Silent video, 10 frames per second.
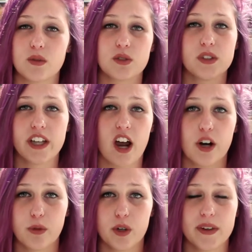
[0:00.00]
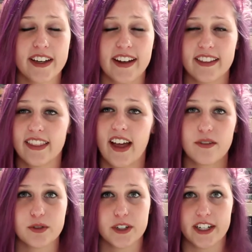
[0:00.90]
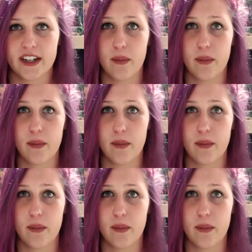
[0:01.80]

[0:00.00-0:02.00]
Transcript: was really heartwarming and I loved reading